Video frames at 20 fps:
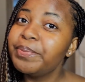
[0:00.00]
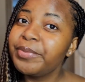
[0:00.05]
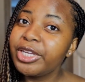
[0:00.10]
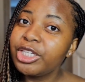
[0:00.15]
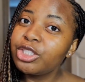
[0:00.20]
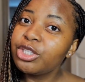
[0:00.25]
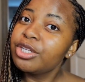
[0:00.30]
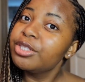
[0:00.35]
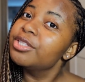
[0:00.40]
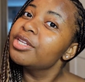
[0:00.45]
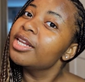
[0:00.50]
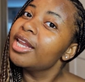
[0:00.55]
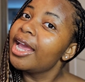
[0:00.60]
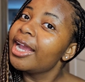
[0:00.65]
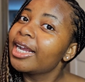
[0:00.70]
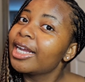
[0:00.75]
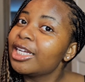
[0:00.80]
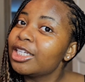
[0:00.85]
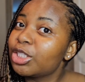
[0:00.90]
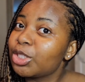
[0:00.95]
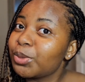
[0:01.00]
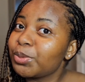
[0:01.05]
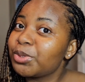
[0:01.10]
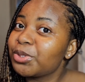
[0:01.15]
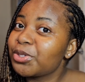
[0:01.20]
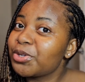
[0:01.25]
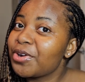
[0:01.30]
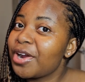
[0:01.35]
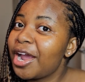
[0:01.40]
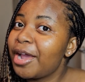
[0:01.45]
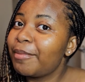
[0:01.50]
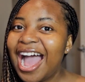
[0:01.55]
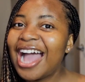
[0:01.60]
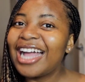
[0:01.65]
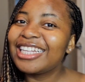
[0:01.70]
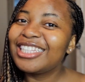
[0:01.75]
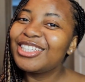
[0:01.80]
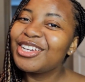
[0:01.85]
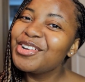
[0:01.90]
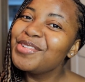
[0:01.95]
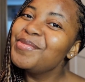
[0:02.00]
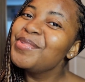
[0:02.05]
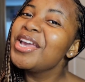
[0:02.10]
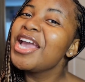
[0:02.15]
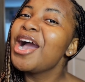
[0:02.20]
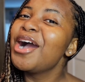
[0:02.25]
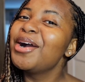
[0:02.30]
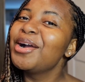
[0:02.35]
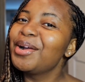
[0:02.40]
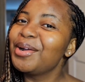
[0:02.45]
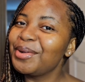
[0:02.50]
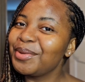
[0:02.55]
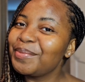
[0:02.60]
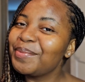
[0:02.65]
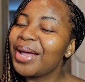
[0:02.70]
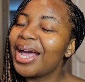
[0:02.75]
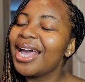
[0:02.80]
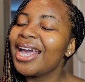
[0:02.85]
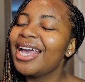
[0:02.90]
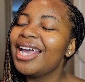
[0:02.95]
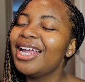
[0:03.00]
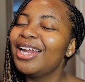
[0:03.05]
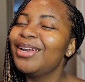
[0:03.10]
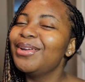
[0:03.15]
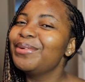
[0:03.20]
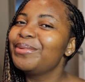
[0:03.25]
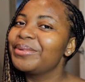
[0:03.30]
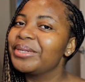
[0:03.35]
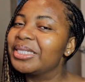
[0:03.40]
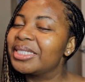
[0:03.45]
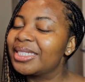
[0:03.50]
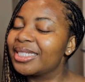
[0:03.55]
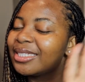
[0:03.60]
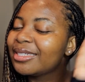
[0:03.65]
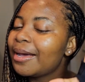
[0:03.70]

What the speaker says: Make sure to like and subscribe and tell me how good my hair looks.